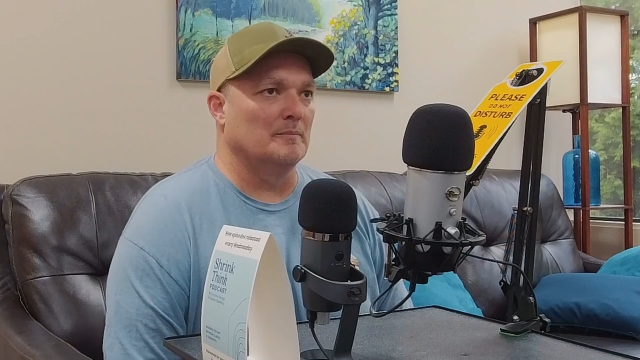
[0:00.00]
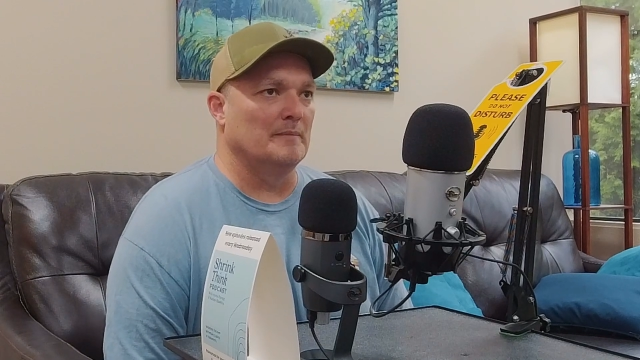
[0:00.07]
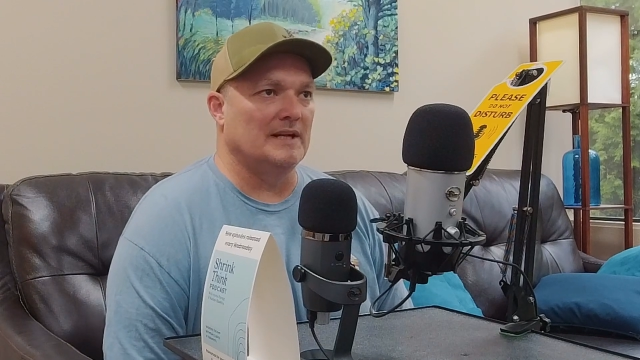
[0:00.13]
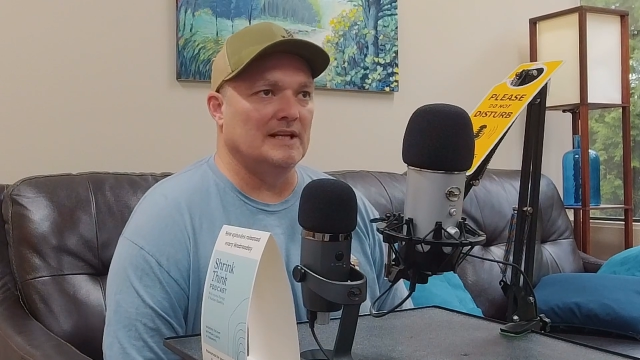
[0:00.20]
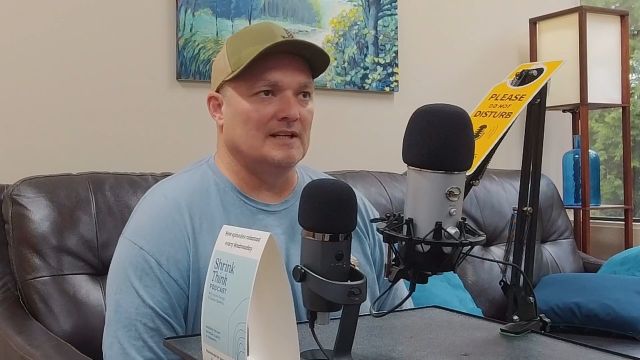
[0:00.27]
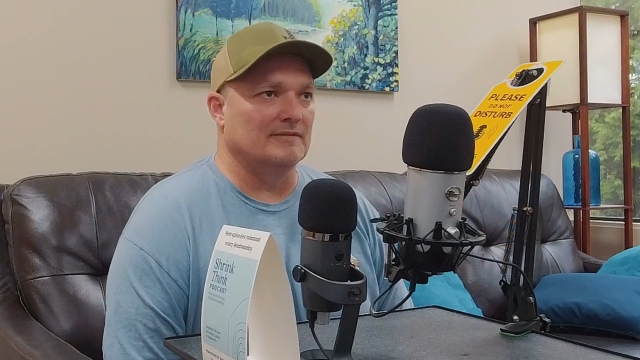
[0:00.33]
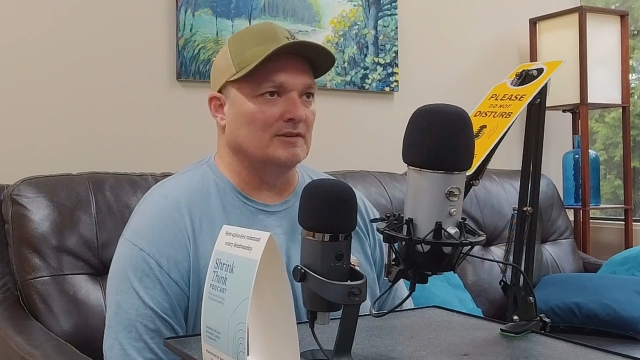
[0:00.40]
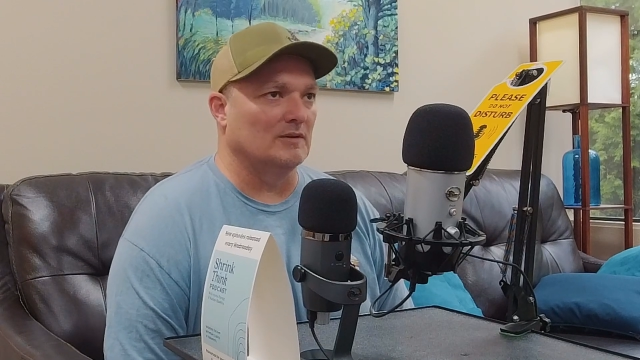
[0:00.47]

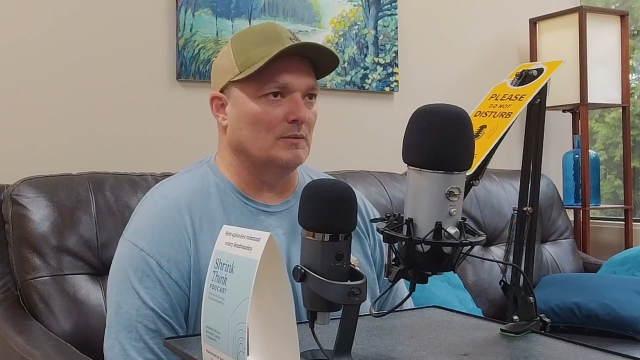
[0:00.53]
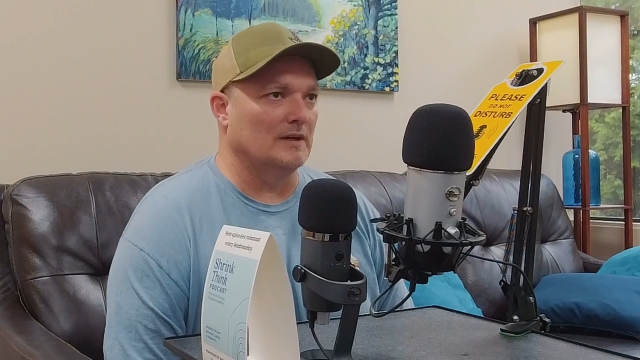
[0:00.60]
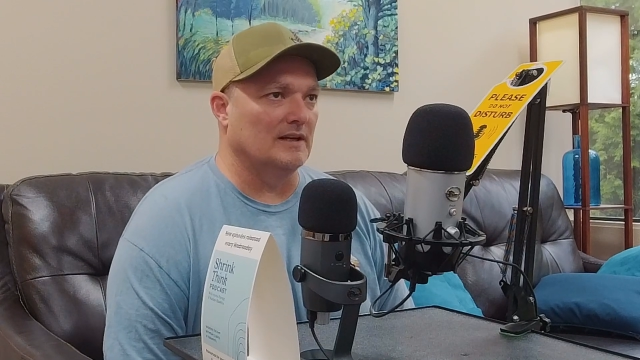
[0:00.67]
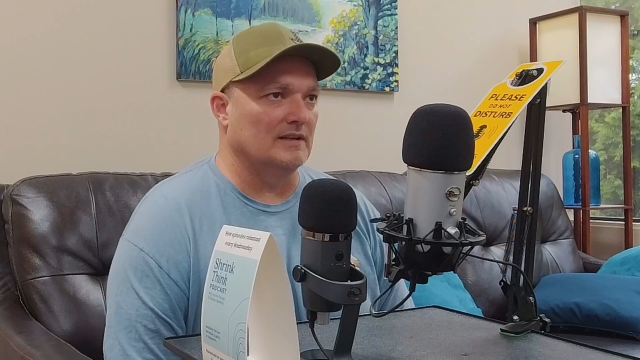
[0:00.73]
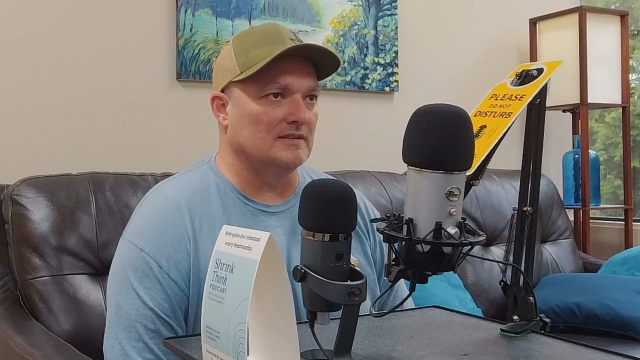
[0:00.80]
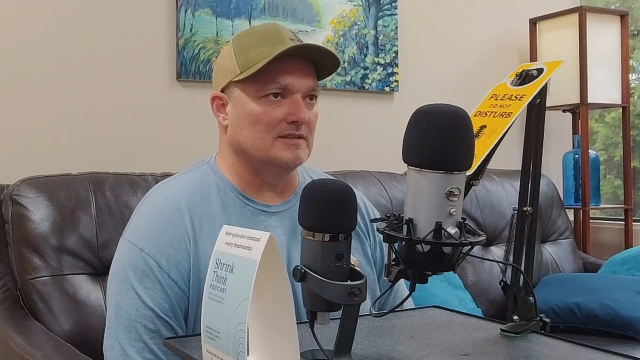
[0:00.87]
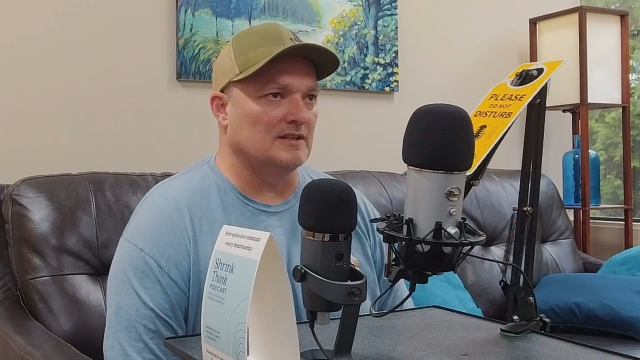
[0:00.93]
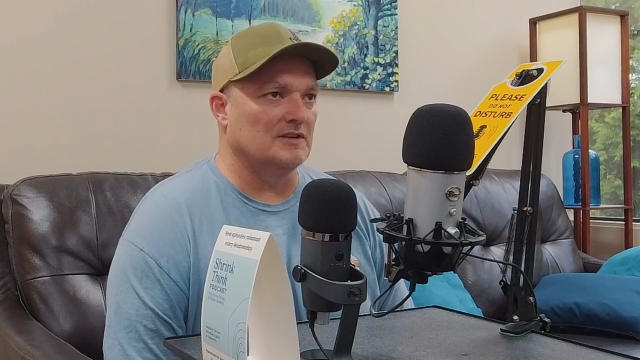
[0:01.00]
many different
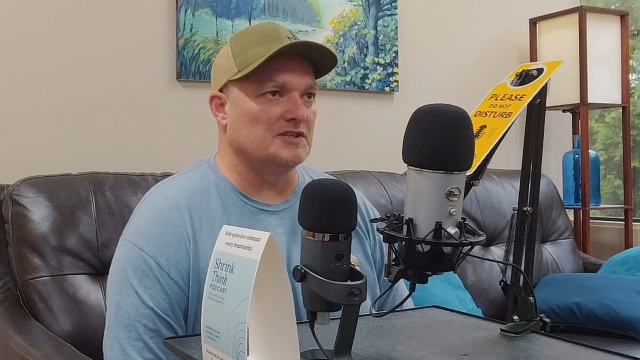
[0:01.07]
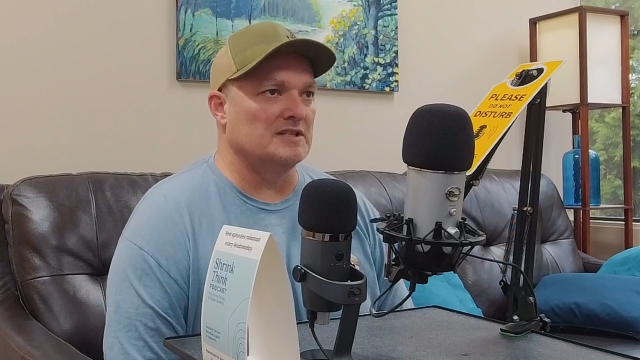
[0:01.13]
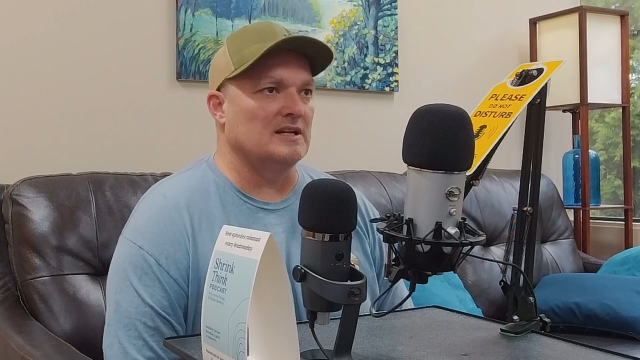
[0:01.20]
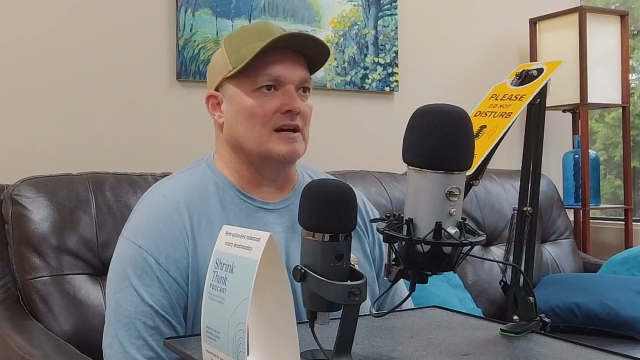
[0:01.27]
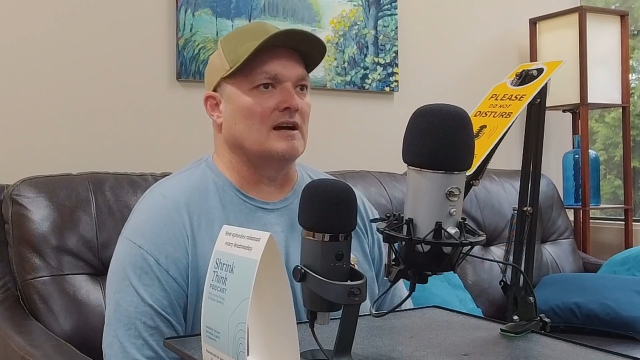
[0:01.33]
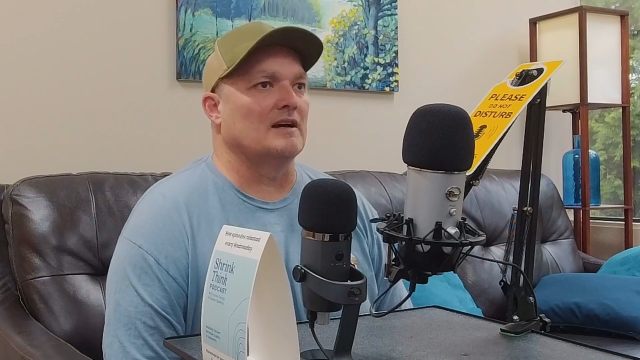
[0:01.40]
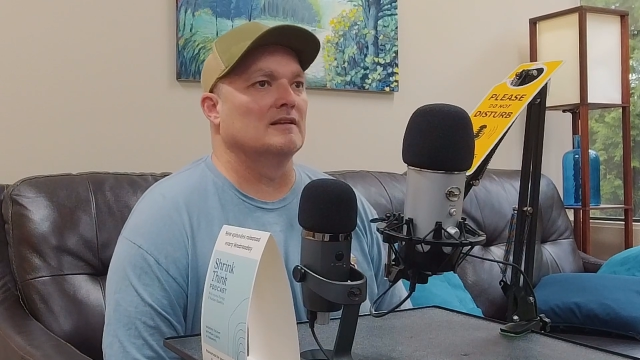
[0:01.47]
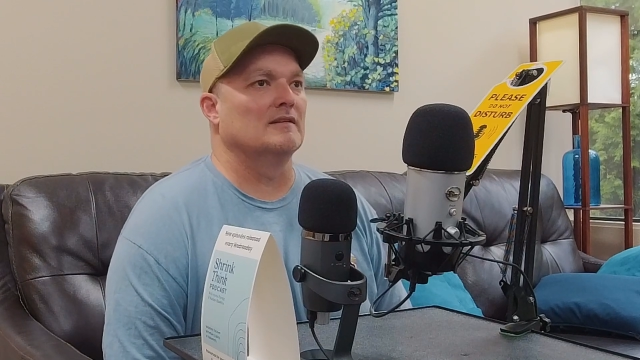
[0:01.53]
ways.
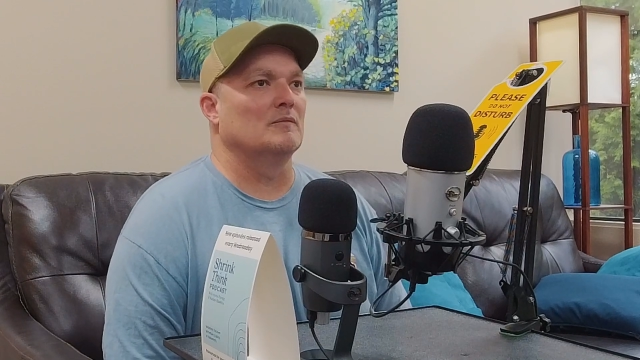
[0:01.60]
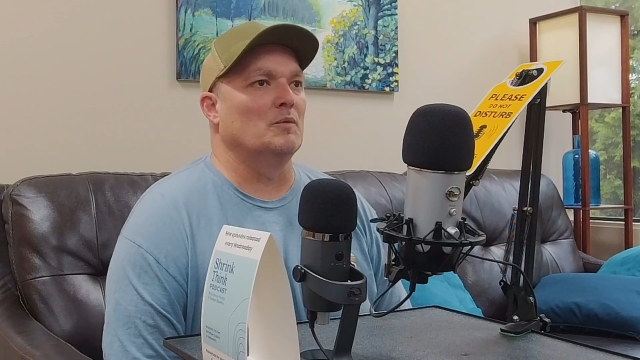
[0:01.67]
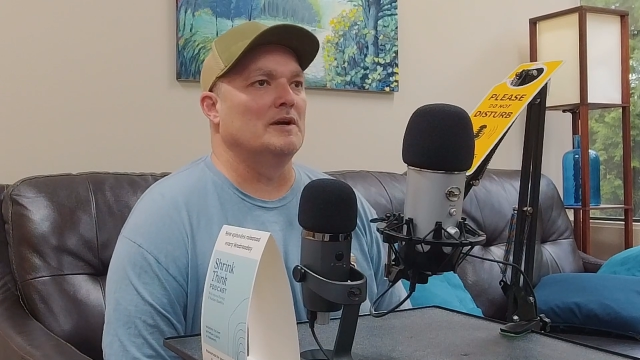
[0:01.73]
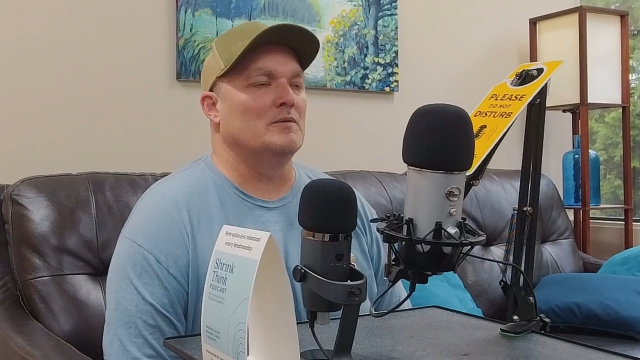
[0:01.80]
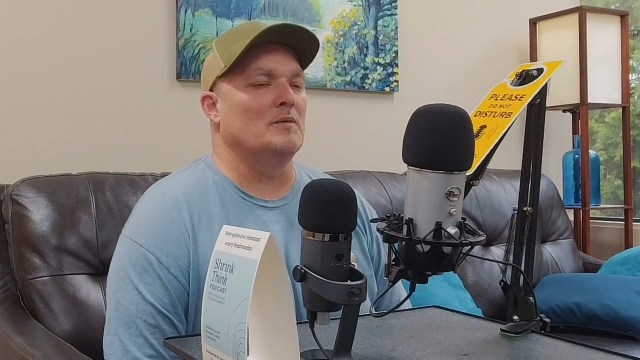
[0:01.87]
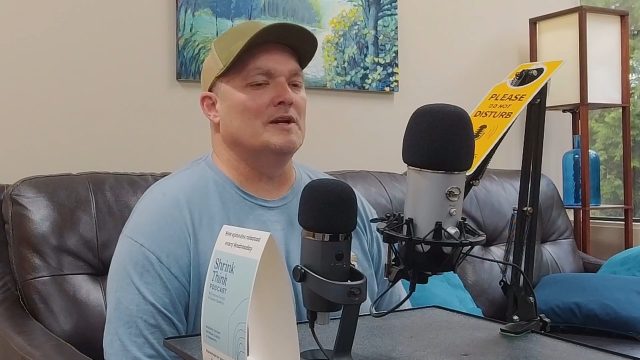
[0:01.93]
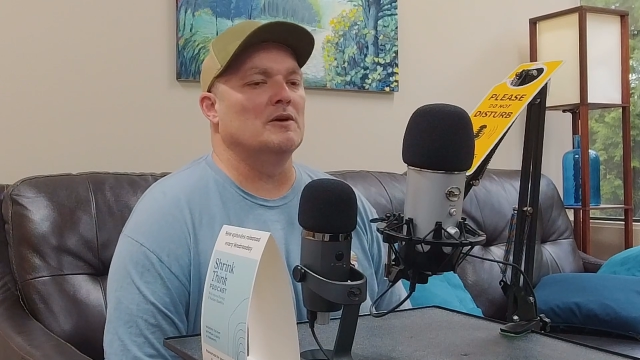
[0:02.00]
We